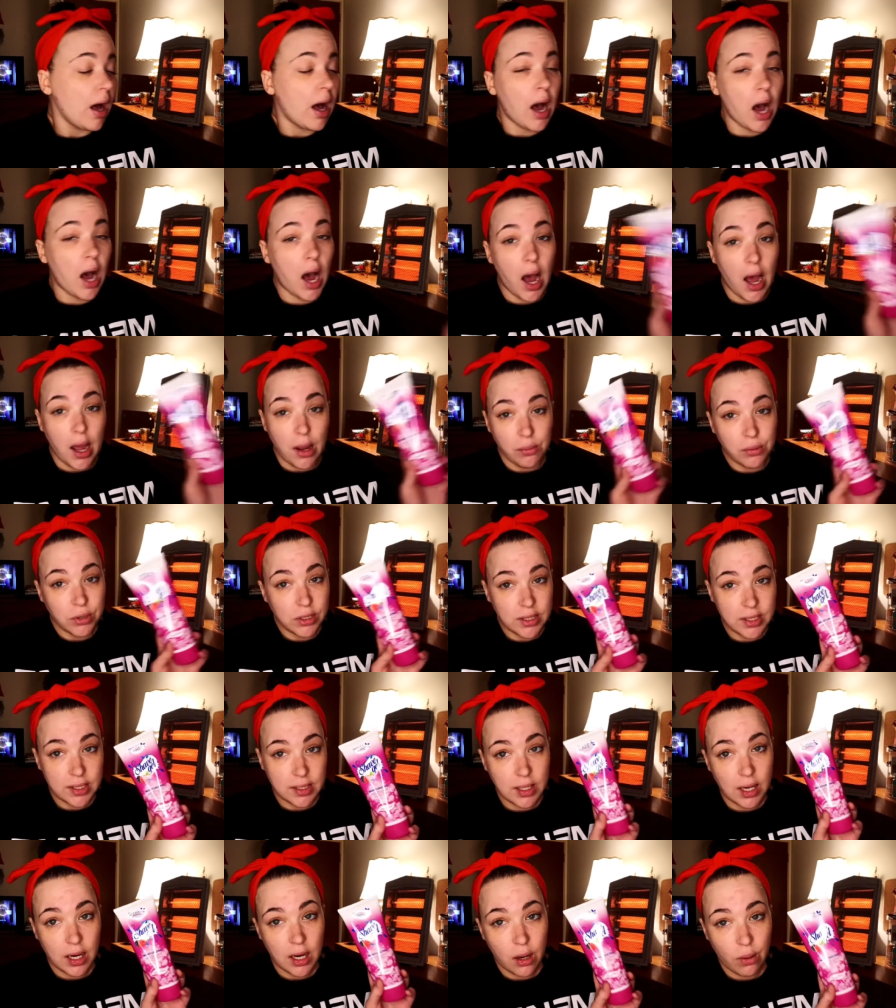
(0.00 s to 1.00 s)
I would
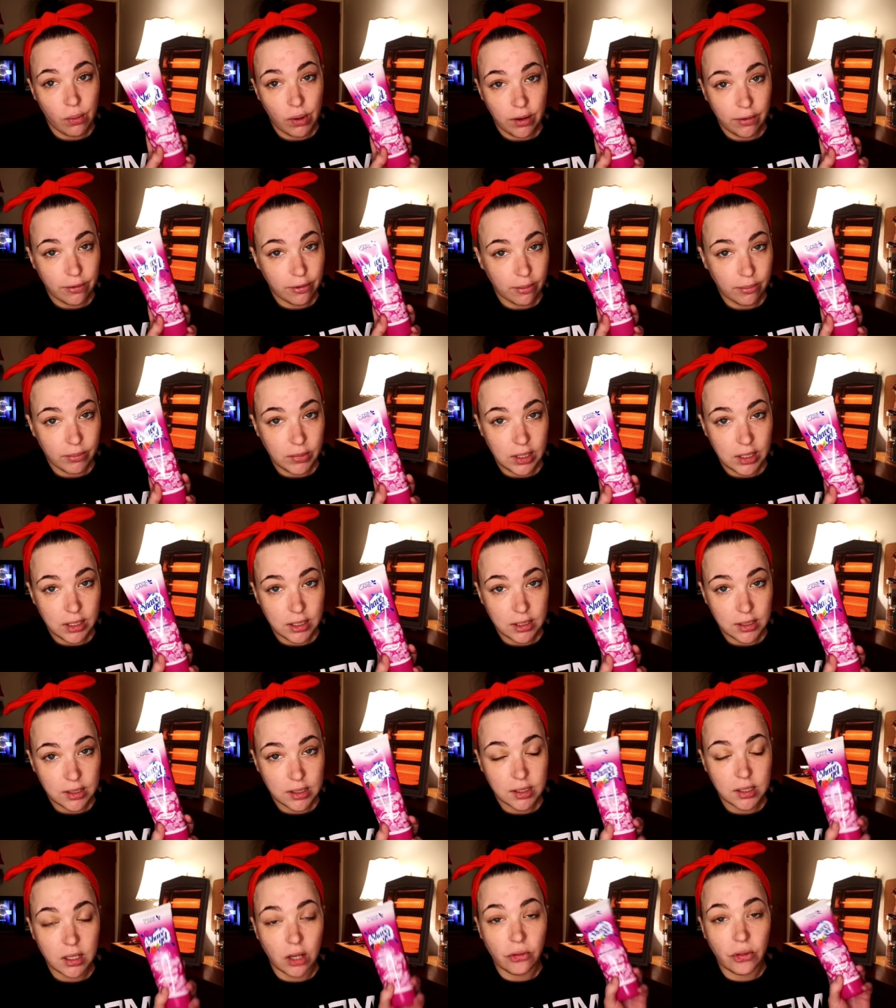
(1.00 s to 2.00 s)
stay away from
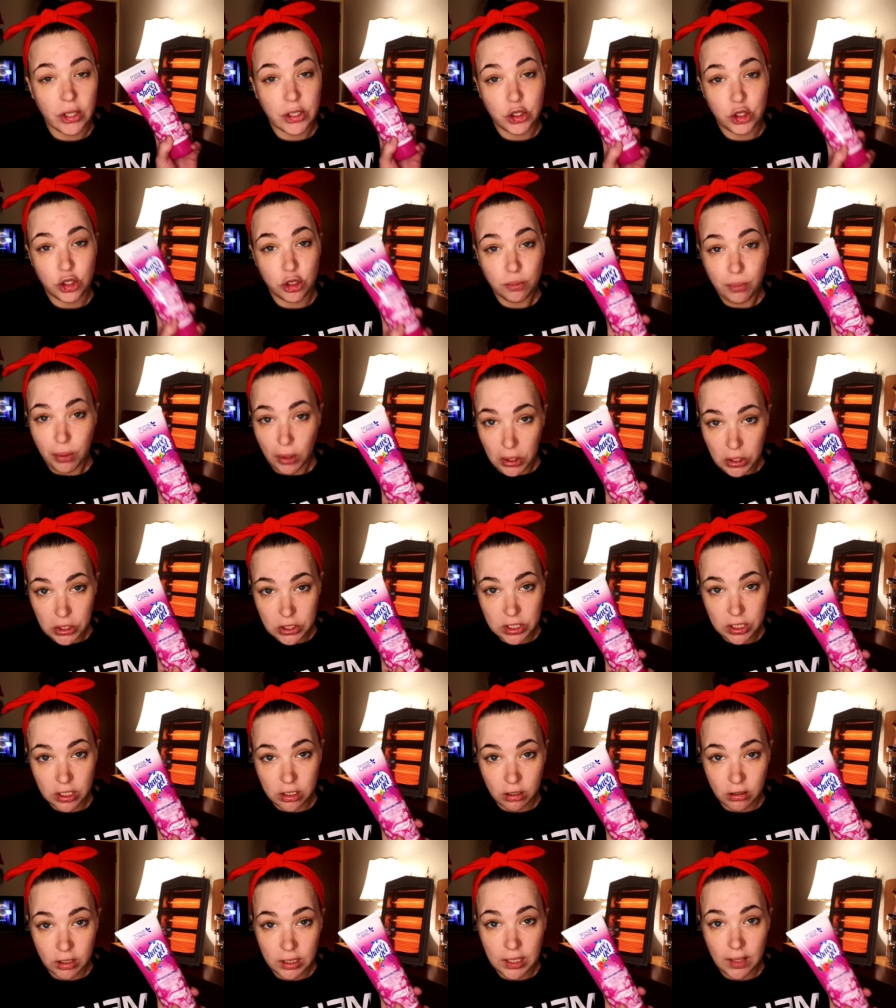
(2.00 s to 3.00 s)
this unless you
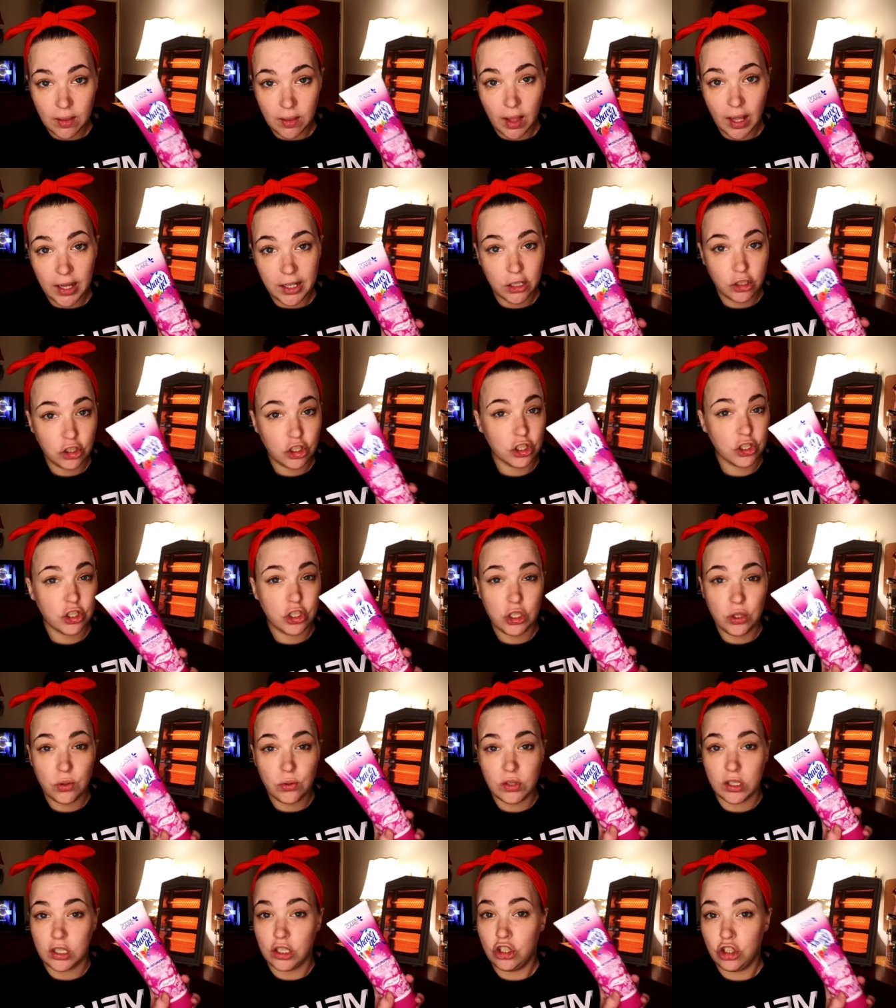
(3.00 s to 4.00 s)
personally like just
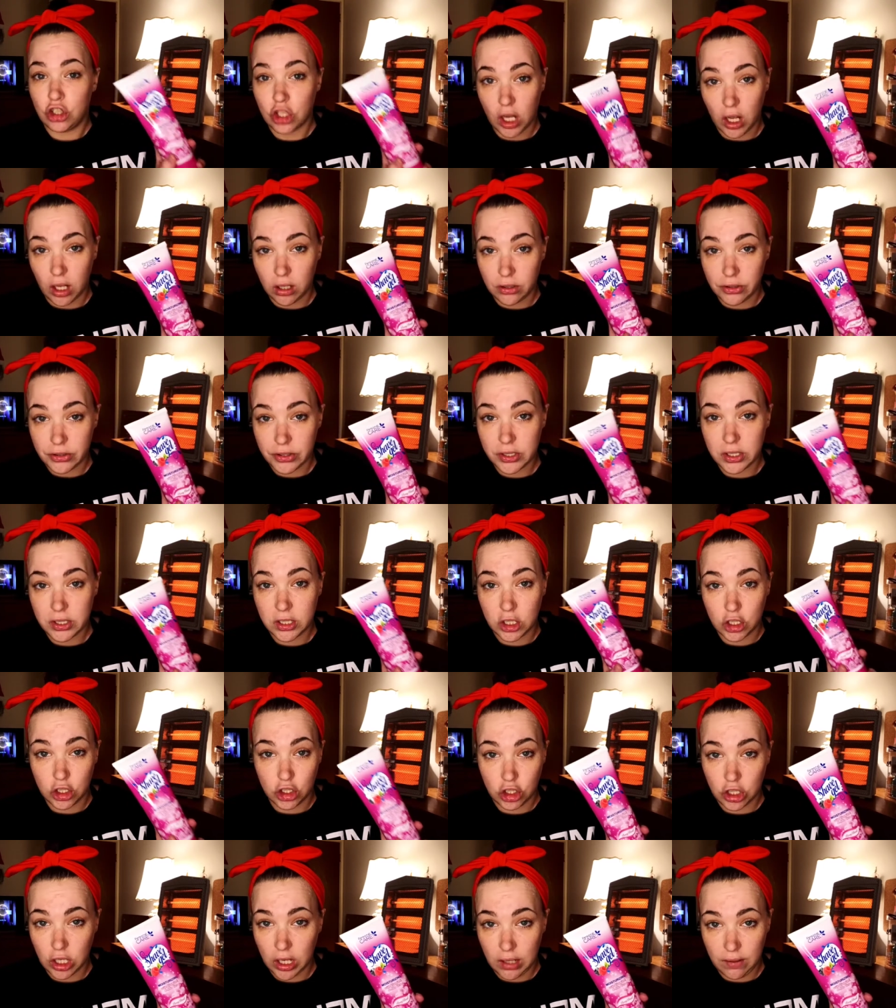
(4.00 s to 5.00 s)
using gels to
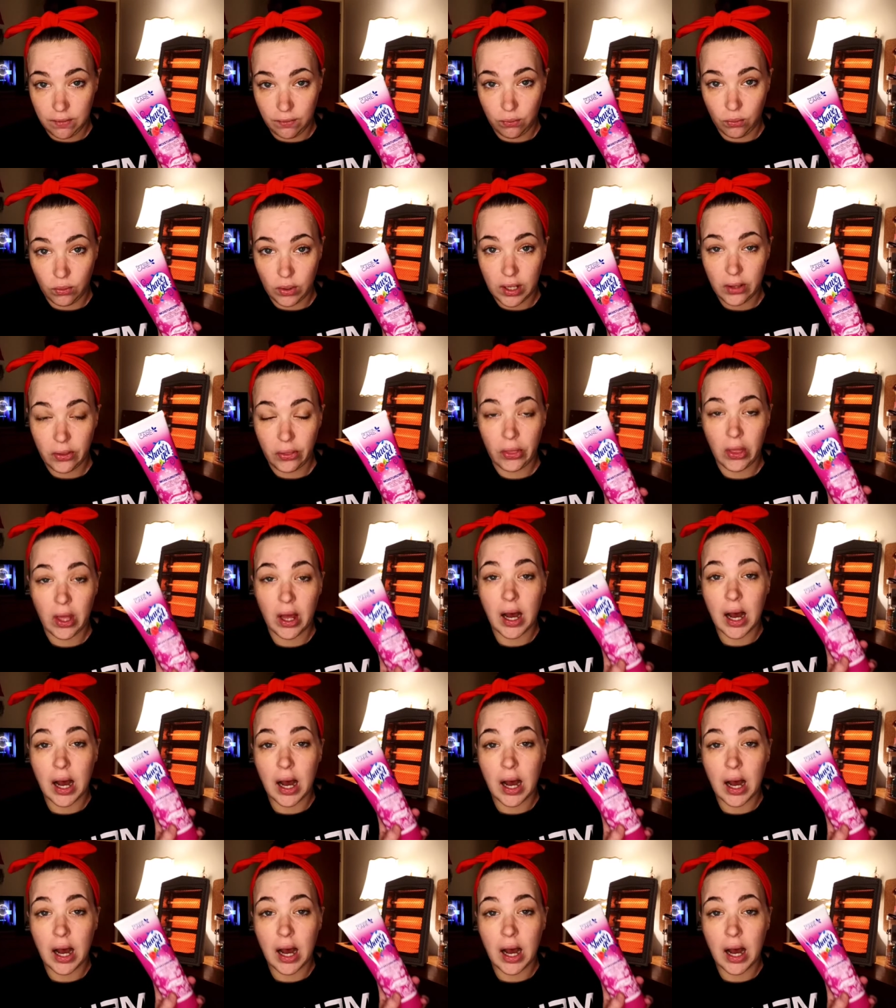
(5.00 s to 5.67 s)
shave with.